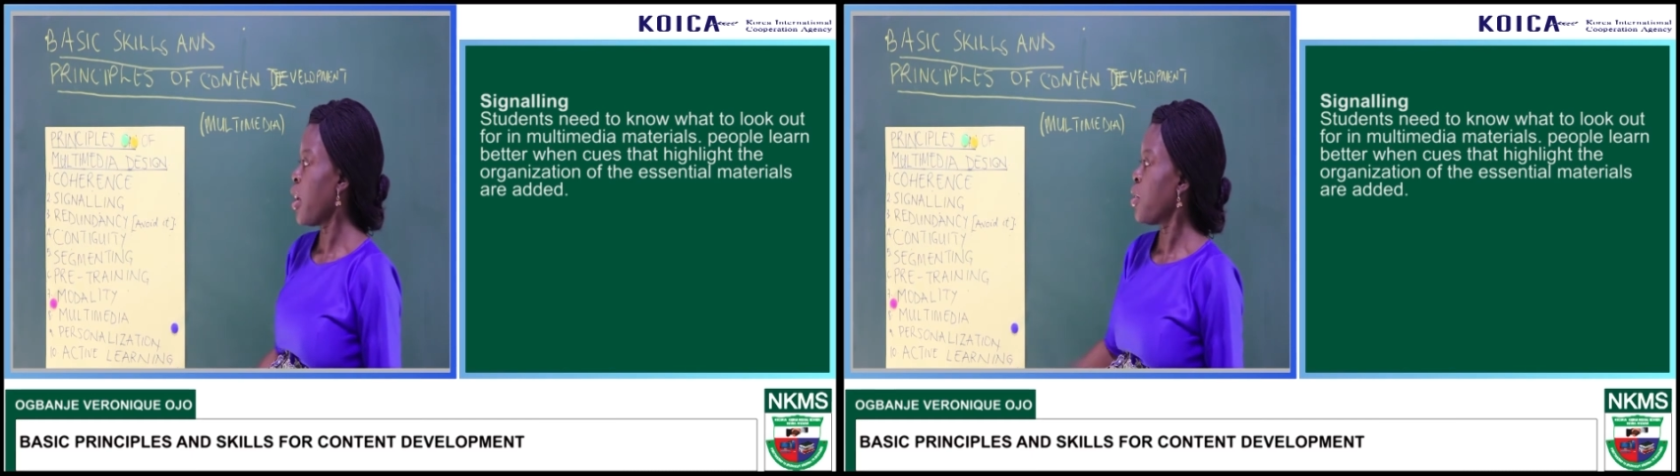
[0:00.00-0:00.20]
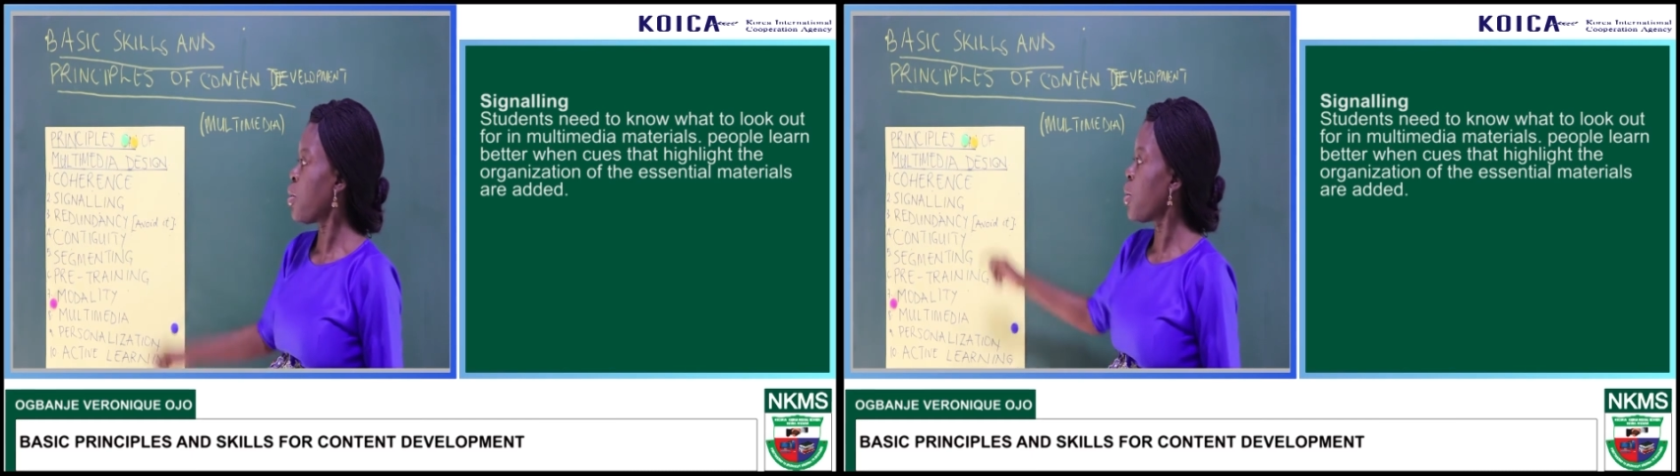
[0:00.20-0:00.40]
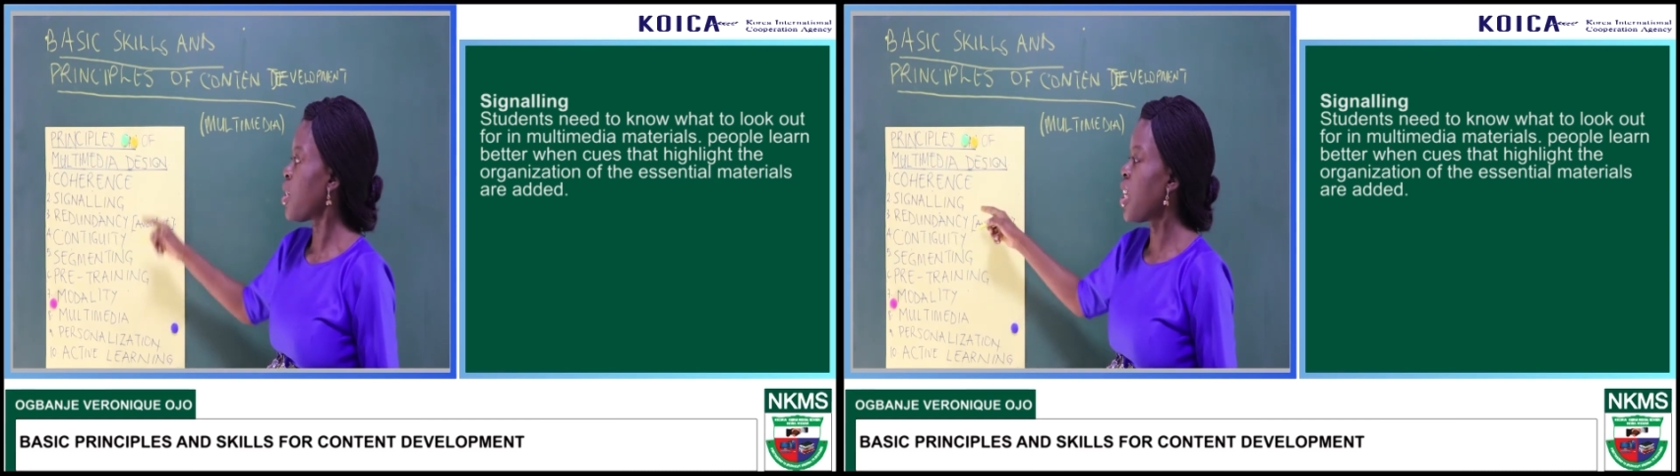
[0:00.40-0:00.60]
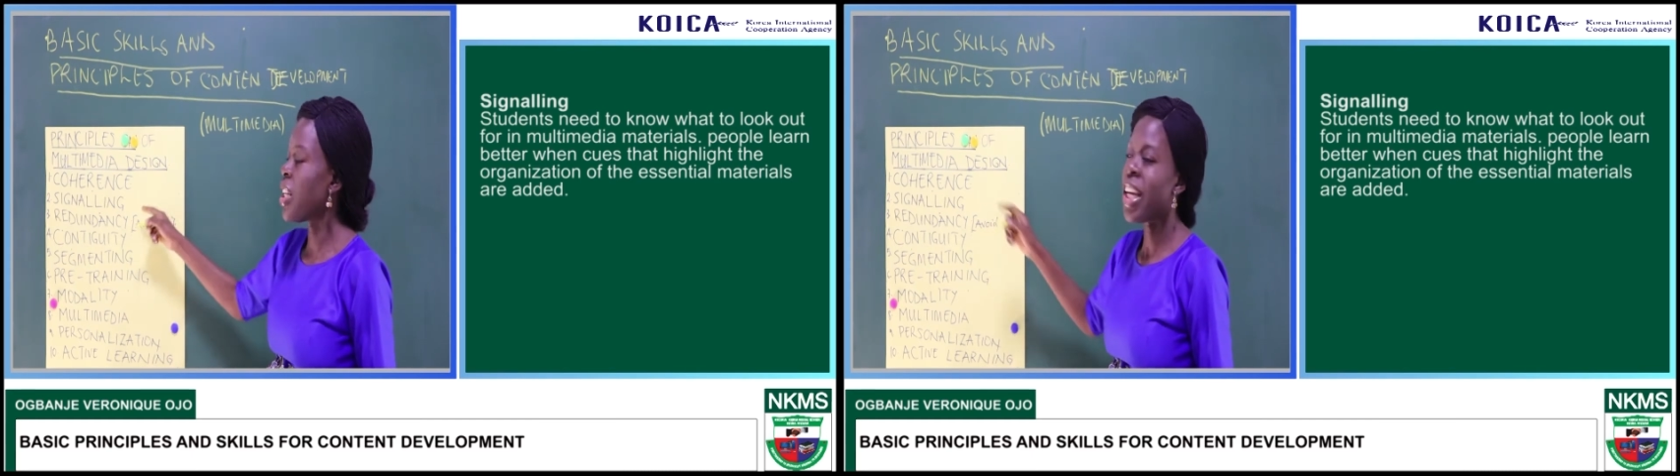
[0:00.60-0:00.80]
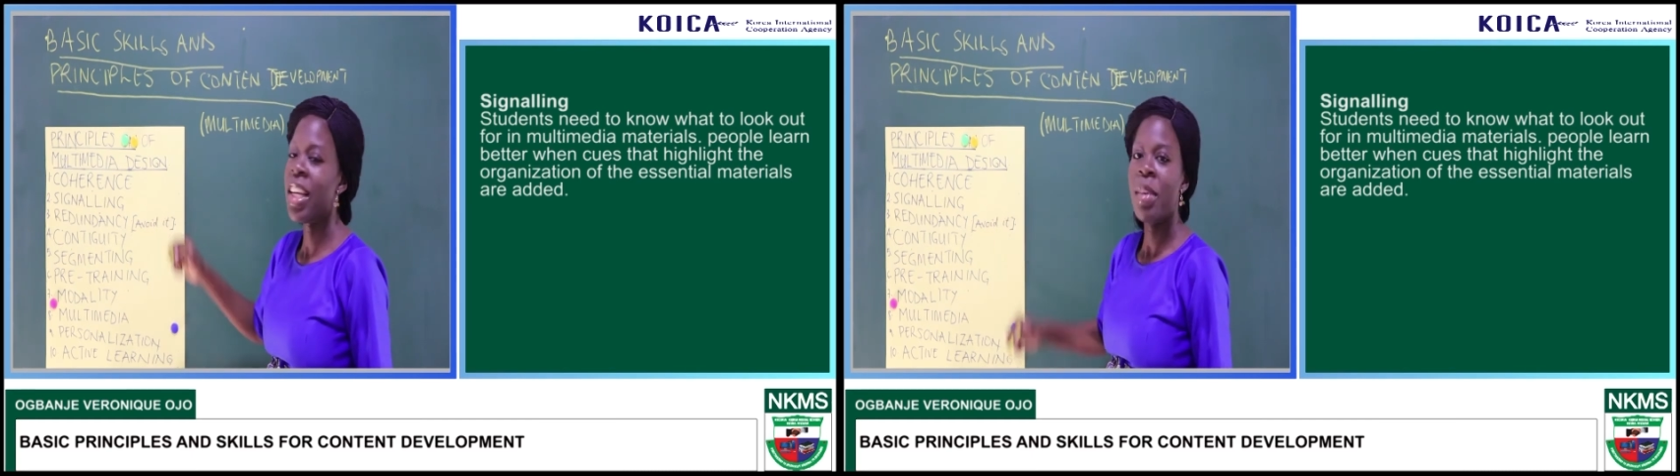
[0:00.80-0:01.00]
So
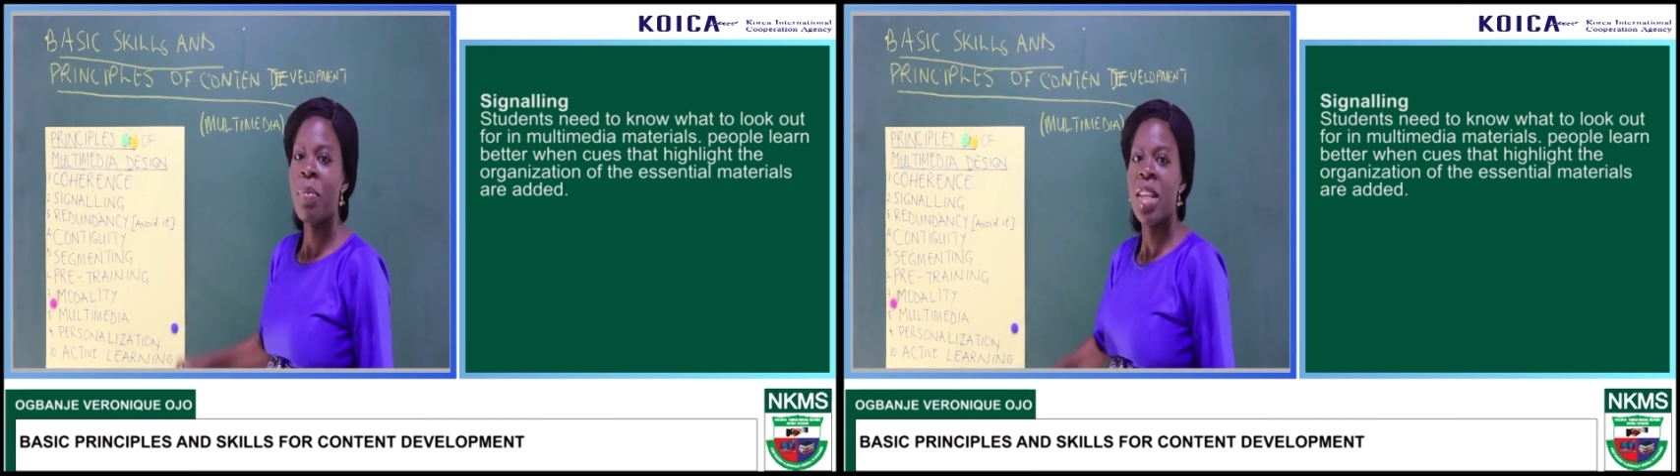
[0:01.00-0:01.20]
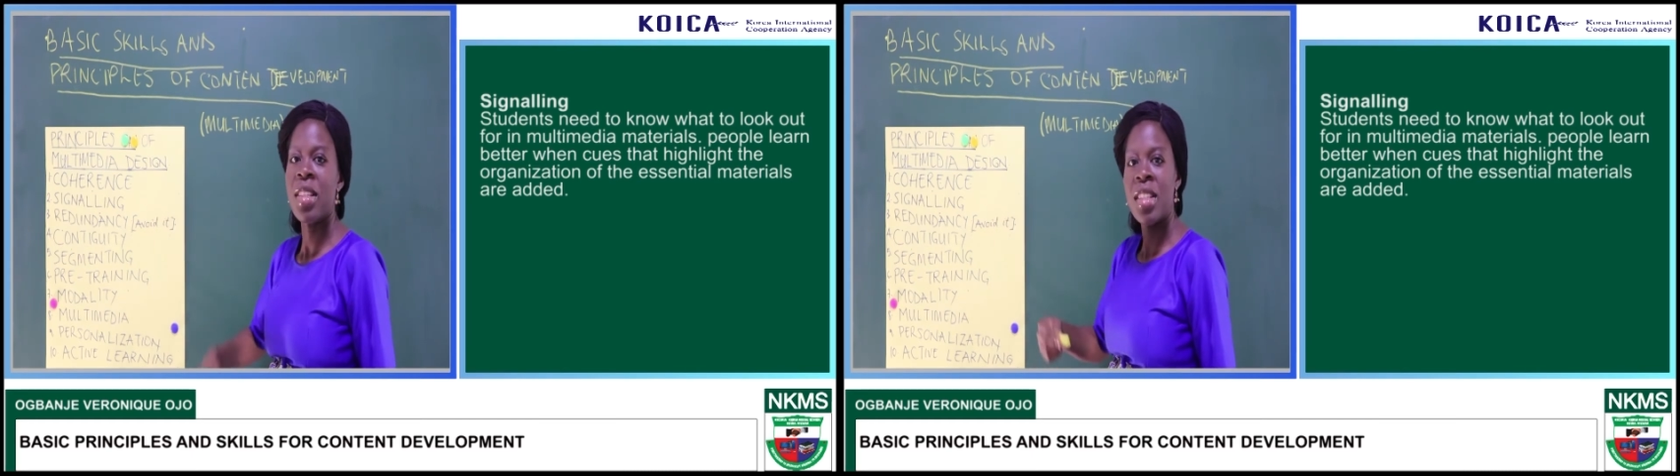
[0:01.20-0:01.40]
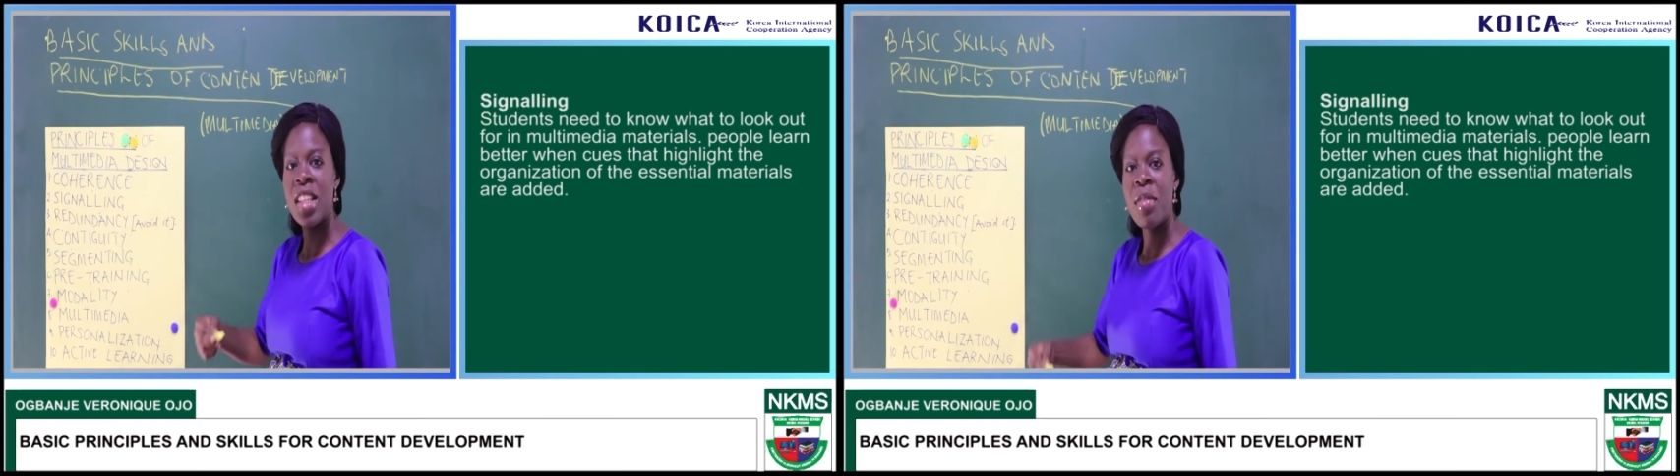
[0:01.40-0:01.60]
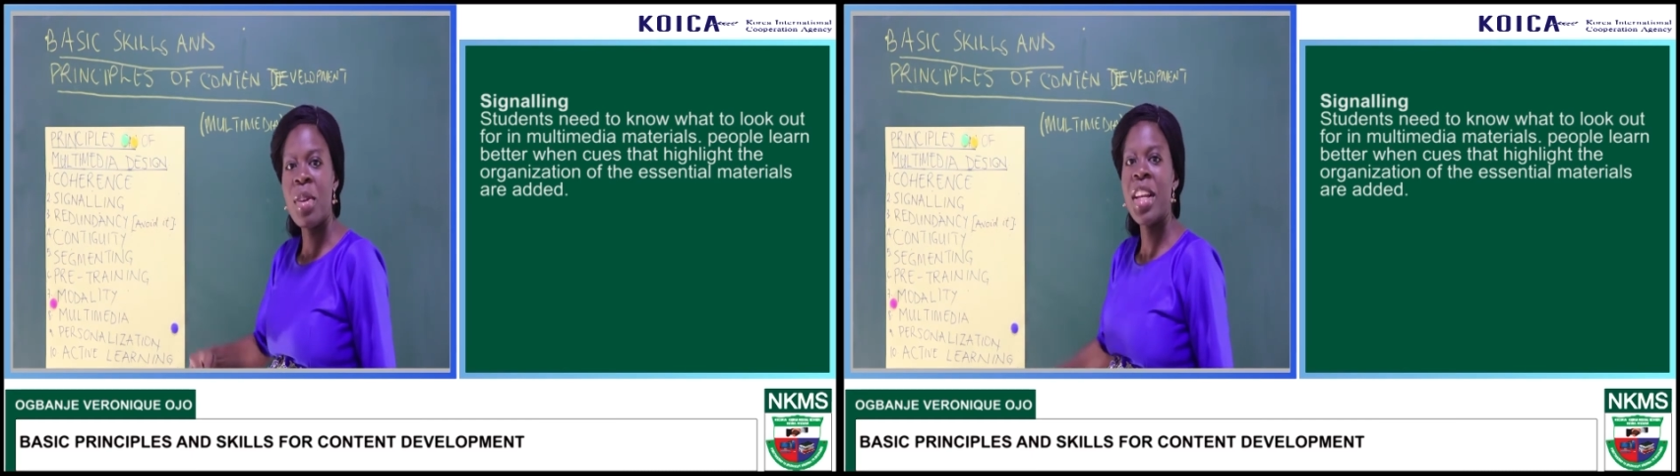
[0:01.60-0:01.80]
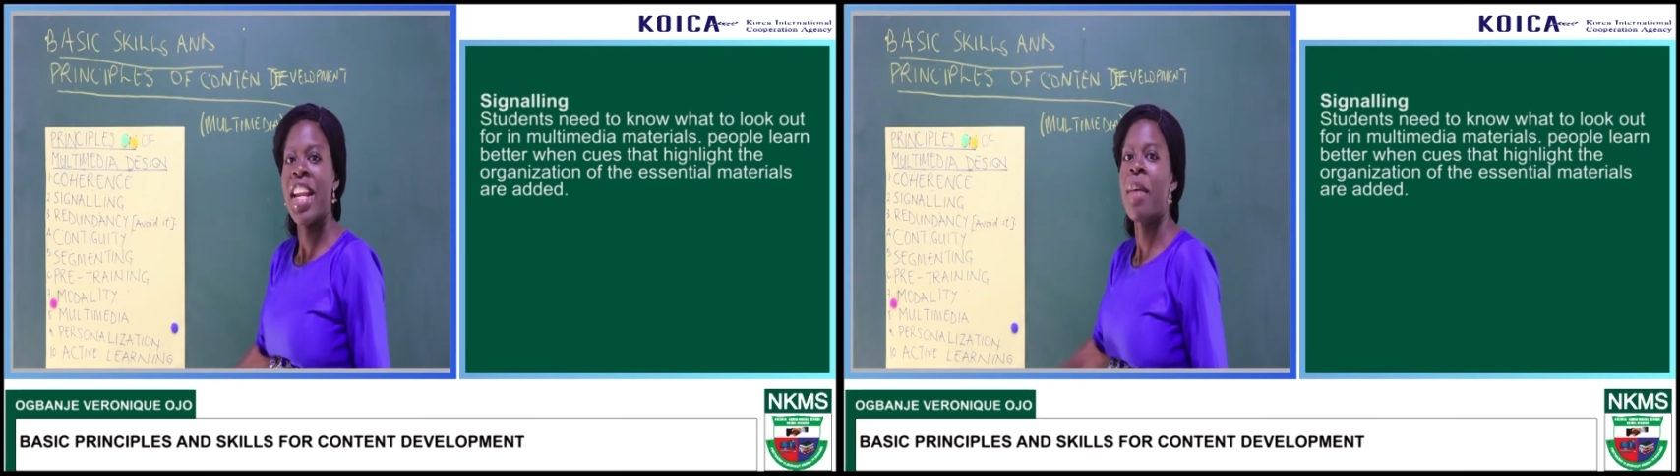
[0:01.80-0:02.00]
signaling means
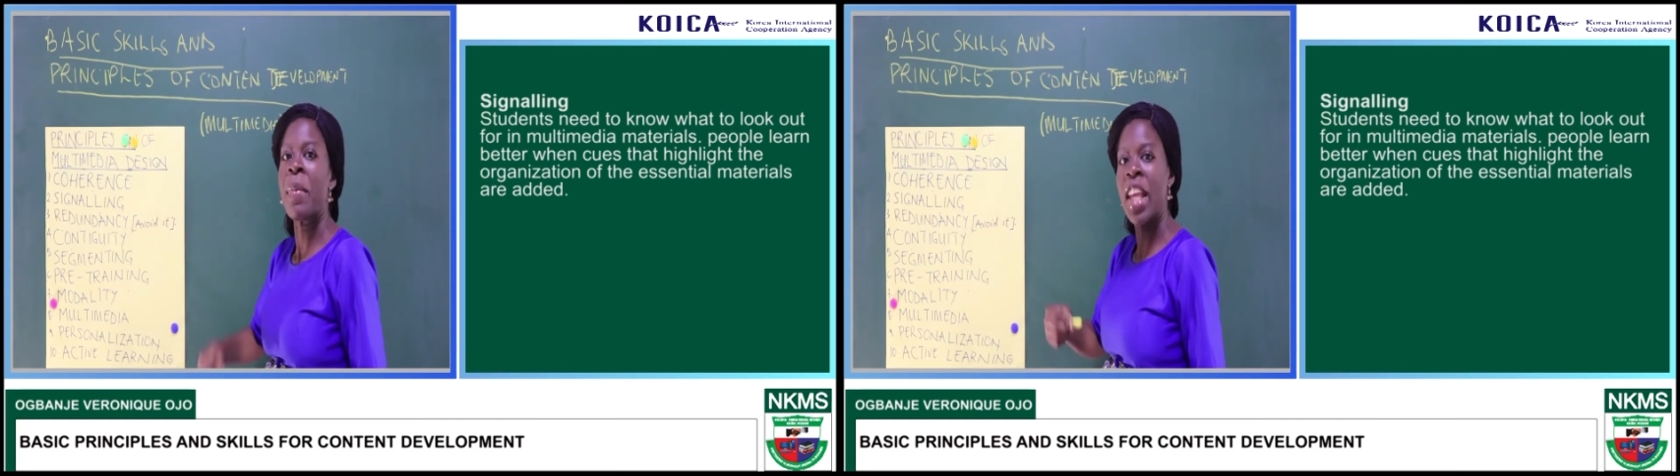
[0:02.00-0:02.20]
giving them